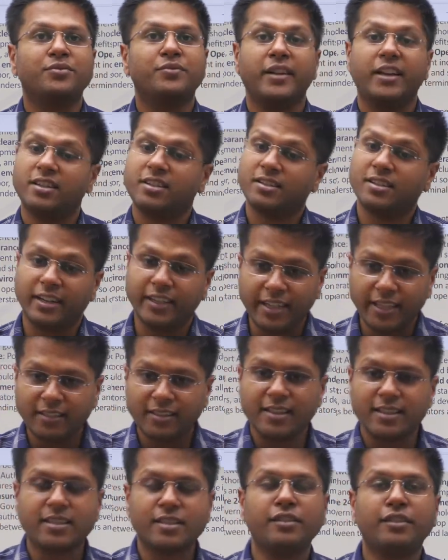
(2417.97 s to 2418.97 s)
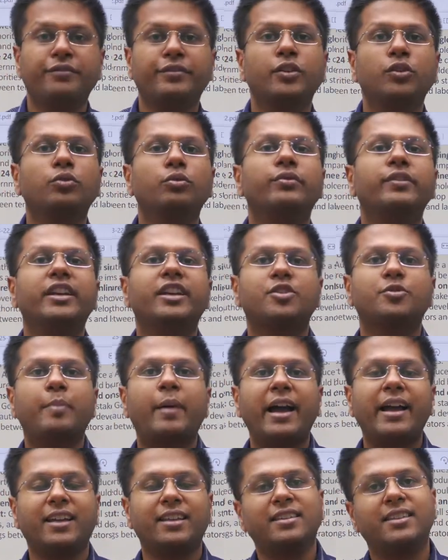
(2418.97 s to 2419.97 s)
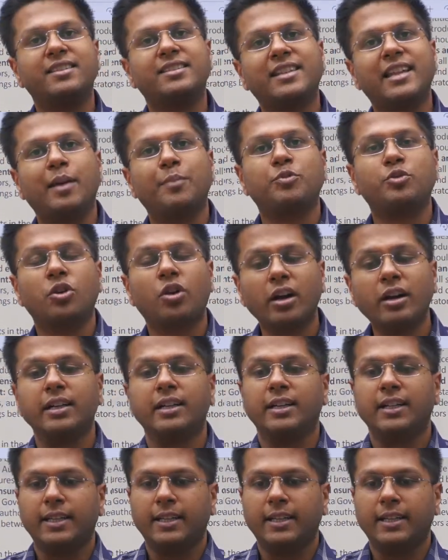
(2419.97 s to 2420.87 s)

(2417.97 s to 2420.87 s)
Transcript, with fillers: We had studied this a few weeks back in the snapshot